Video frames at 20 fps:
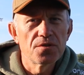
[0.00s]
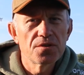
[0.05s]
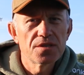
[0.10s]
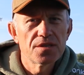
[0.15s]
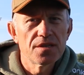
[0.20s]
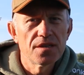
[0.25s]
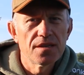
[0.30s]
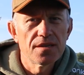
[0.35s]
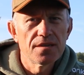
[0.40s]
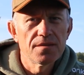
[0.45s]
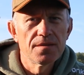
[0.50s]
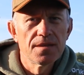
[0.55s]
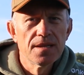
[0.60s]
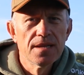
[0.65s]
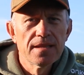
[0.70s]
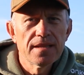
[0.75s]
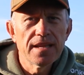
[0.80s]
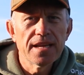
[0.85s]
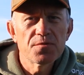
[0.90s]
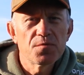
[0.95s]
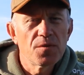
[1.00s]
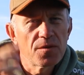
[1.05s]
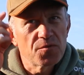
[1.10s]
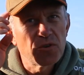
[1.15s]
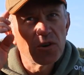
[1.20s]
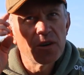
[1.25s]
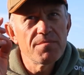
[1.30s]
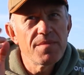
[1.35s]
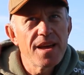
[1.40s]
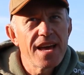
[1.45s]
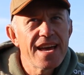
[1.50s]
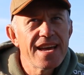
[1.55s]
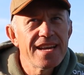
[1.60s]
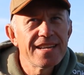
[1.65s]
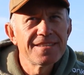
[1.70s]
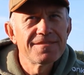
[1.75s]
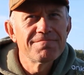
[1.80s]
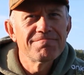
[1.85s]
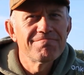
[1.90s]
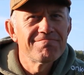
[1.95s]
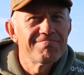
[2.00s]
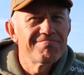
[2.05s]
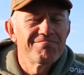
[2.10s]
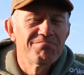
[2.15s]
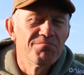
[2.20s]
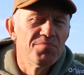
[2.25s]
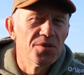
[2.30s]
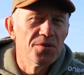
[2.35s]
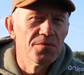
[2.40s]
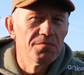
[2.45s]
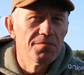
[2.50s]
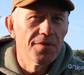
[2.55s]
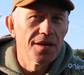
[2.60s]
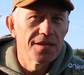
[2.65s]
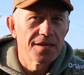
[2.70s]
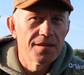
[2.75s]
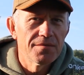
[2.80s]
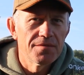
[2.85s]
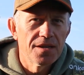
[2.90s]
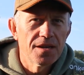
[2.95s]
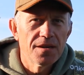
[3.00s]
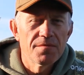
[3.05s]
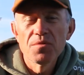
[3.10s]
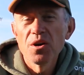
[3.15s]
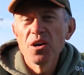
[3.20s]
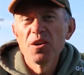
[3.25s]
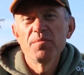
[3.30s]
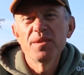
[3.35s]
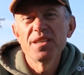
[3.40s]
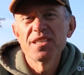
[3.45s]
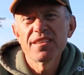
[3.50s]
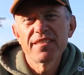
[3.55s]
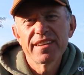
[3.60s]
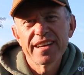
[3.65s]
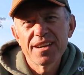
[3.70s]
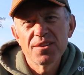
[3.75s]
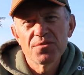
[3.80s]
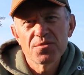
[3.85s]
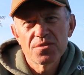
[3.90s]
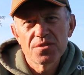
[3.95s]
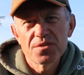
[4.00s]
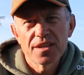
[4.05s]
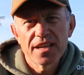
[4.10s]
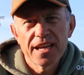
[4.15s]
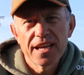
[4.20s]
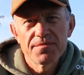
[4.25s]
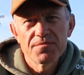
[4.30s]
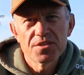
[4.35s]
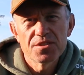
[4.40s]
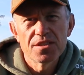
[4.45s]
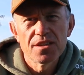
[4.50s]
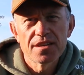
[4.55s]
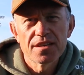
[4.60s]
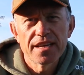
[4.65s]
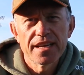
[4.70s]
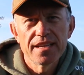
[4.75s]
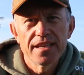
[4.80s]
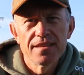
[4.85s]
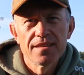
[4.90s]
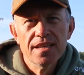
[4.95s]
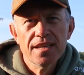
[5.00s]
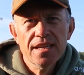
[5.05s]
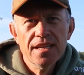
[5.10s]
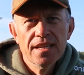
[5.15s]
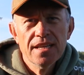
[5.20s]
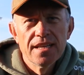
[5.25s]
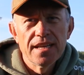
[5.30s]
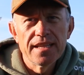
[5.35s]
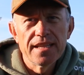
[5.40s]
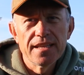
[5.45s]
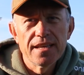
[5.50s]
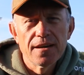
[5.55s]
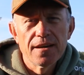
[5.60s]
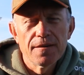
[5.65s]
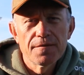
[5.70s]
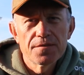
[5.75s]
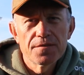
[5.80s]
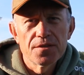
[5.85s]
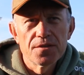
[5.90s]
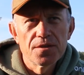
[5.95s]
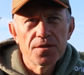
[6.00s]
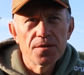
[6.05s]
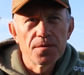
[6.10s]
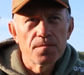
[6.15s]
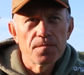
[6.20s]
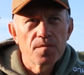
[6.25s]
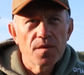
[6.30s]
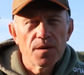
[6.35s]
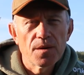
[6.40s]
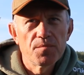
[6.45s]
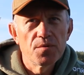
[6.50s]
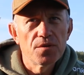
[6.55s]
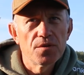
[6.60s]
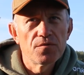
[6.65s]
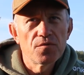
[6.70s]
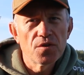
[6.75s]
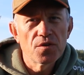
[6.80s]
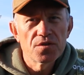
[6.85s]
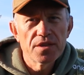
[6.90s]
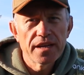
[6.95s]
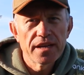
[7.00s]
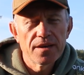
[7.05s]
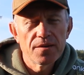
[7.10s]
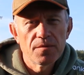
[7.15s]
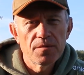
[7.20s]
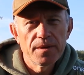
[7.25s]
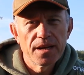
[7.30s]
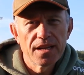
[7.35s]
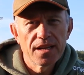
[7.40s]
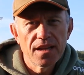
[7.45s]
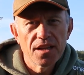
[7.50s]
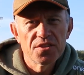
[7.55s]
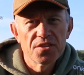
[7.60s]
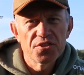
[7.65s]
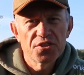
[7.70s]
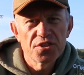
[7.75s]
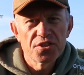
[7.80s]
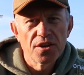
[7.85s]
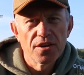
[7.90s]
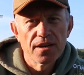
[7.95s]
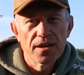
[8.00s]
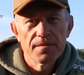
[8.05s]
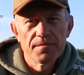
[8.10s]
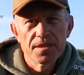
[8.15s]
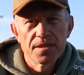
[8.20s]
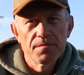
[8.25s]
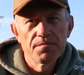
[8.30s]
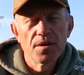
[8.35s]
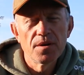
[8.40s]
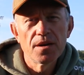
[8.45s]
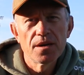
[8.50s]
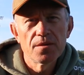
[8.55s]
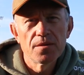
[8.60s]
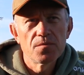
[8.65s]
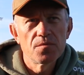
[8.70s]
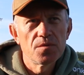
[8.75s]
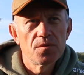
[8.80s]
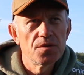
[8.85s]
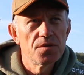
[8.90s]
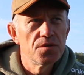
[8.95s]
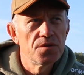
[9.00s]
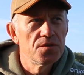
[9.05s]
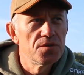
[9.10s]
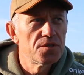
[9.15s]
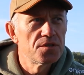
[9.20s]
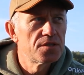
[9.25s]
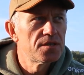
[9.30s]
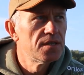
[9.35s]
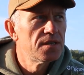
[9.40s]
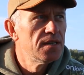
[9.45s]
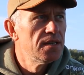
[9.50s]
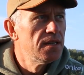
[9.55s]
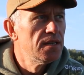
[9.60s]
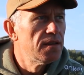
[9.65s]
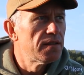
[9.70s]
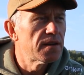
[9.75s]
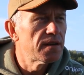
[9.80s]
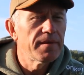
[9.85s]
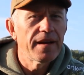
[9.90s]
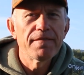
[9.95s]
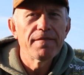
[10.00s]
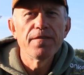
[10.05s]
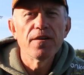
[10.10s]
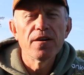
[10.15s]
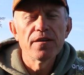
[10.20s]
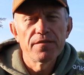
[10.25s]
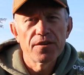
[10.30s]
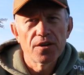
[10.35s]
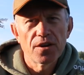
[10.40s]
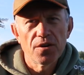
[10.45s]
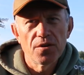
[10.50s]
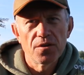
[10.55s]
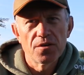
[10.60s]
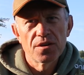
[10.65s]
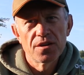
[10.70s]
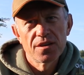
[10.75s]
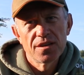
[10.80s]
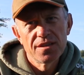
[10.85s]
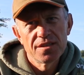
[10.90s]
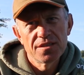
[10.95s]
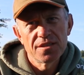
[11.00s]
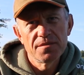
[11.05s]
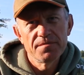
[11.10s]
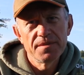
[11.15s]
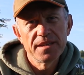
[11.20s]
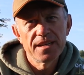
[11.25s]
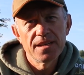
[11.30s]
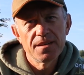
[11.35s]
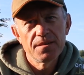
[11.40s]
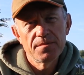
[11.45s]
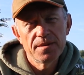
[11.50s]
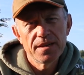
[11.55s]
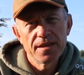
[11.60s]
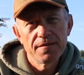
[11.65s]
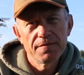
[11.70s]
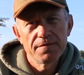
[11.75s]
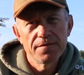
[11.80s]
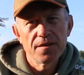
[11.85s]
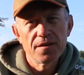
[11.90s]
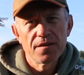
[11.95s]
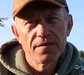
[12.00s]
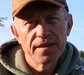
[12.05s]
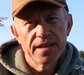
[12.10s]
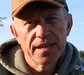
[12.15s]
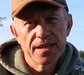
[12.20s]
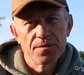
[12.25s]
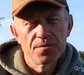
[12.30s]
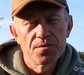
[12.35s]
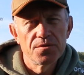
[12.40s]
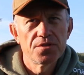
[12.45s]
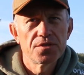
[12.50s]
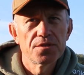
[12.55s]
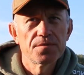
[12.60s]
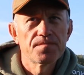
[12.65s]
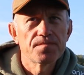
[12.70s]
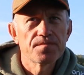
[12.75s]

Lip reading: so that's what I've got in my head, but I don't know, it might have been something else that snuck in the afternoon. I put the rod out about lunchtime, and the bite was about 5 o'clock, so I've been out about 5 hours.